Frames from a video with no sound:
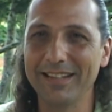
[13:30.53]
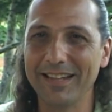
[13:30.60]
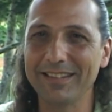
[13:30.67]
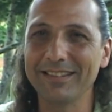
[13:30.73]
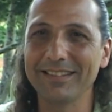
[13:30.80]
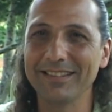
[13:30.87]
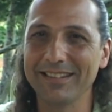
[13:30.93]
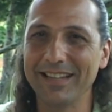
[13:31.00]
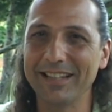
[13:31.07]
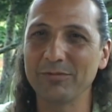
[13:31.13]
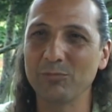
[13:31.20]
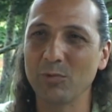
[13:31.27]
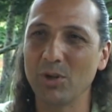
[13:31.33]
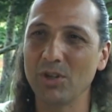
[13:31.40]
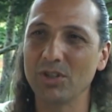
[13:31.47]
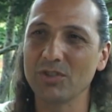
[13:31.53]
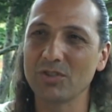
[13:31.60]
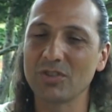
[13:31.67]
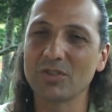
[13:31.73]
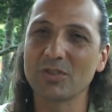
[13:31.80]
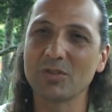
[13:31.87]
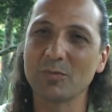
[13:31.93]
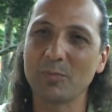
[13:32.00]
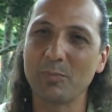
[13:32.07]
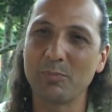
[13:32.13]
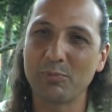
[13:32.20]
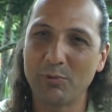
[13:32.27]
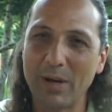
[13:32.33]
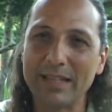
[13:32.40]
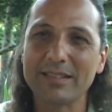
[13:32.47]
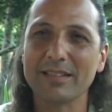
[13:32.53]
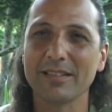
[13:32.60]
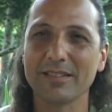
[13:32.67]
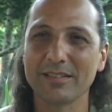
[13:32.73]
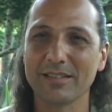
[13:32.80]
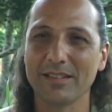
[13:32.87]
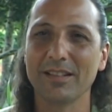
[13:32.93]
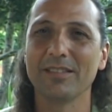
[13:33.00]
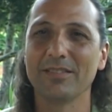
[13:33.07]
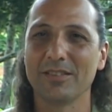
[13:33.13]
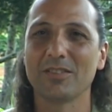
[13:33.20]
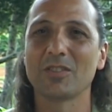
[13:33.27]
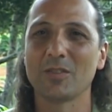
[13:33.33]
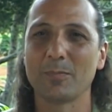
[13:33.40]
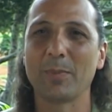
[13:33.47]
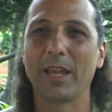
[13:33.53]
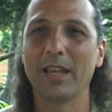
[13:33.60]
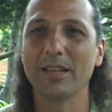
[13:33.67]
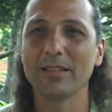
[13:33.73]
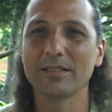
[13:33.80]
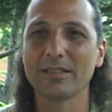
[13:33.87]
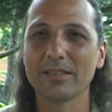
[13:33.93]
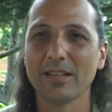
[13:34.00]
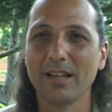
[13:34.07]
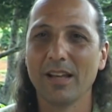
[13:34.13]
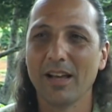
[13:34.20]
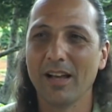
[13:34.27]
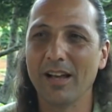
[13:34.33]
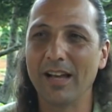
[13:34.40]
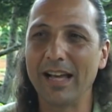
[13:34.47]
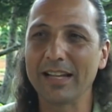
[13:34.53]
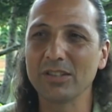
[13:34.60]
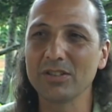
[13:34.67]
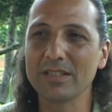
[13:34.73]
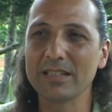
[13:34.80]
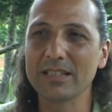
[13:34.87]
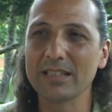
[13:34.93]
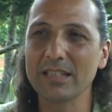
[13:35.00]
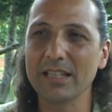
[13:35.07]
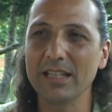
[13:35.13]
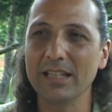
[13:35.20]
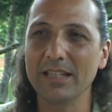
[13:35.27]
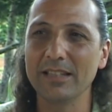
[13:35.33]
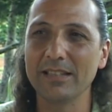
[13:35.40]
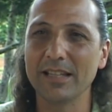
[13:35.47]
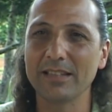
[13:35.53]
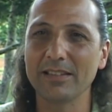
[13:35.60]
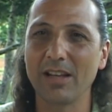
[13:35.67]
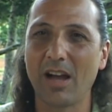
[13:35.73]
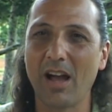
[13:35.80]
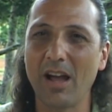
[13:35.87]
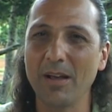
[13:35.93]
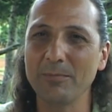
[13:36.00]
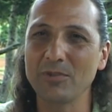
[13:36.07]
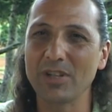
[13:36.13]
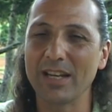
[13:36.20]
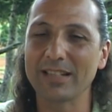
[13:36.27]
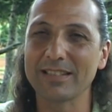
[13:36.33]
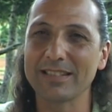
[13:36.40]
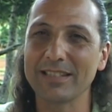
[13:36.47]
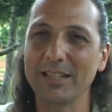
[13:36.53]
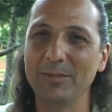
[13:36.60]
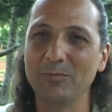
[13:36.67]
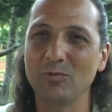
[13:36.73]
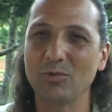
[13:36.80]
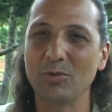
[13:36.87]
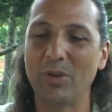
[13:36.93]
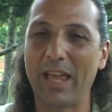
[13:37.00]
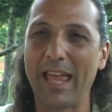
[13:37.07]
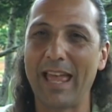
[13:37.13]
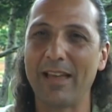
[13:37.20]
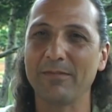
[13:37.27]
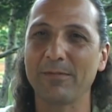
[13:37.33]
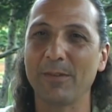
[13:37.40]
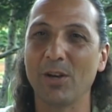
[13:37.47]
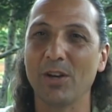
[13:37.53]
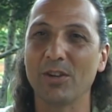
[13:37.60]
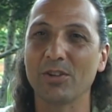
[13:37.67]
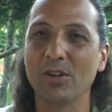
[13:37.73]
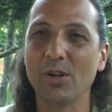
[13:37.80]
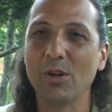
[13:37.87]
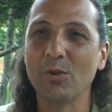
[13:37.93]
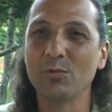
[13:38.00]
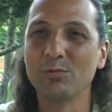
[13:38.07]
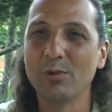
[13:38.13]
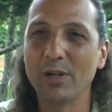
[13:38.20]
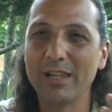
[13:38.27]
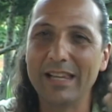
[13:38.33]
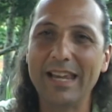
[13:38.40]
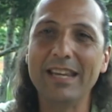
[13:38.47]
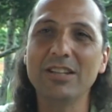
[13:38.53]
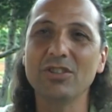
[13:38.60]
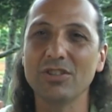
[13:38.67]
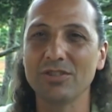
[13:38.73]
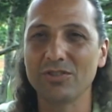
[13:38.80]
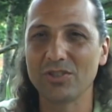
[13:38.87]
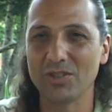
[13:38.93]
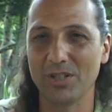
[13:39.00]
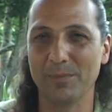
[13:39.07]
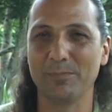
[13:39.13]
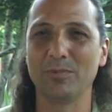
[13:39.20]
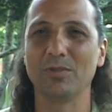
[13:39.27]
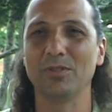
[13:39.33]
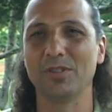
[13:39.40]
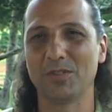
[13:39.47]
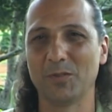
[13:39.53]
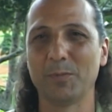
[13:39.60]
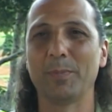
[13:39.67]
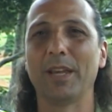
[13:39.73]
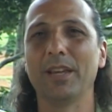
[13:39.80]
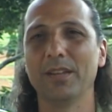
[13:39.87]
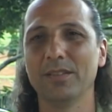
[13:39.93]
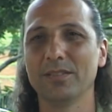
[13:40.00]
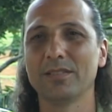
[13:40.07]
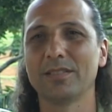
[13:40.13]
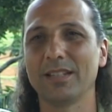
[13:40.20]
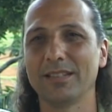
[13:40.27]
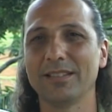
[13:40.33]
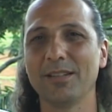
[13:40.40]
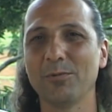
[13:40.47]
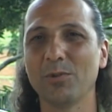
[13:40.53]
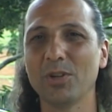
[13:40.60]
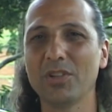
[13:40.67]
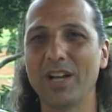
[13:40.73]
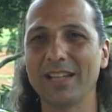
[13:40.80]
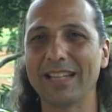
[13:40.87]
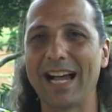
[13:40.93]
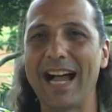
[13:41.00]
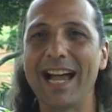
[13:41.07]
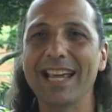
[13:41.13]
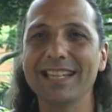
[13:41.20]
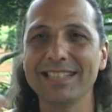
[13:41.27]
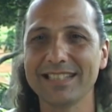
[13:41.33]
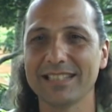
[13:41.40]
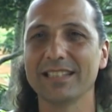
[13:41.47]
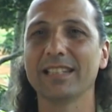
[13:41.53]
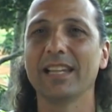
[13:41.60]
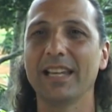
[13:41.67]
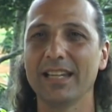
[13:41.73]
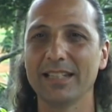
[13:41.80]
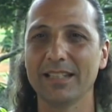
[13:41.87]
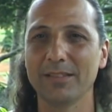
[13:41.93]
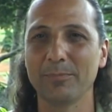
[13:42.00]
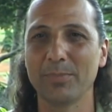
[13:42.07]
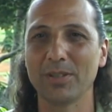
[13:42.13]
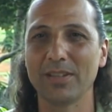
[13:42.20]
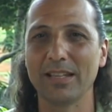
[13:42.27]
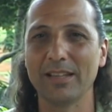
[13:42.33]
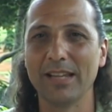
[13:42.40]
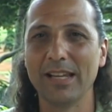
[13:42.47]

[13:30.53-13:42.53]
That was present in the space. I could see that objects seemed to have a relationship to the space, that they were not isolated, but